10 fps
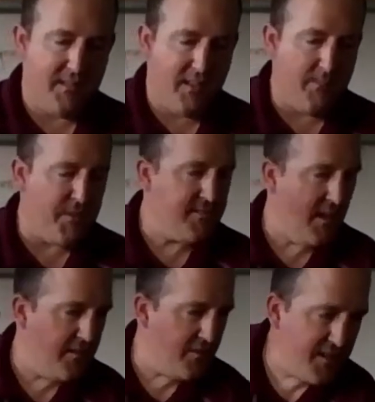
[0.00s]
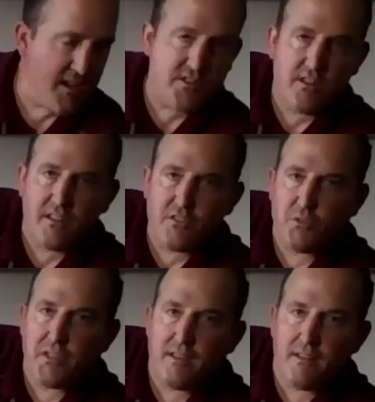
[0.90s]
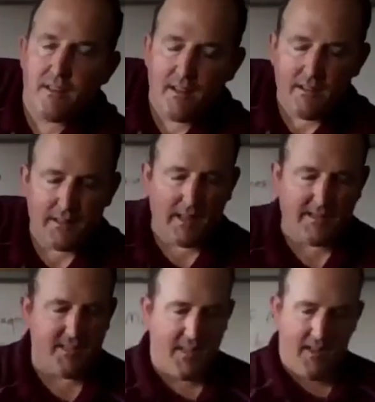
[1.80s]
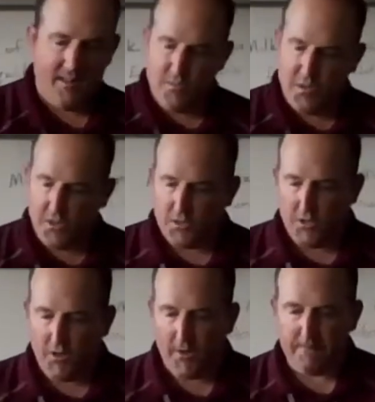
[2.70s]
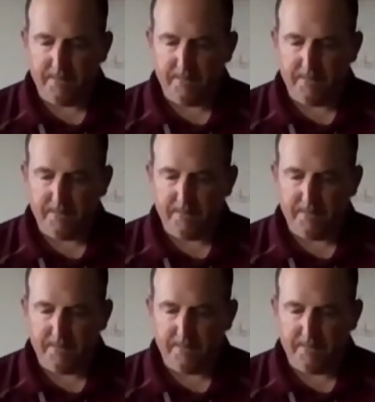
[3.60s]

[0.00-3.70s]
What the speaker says: Keep this at your station because we'll need lots of that as we go along.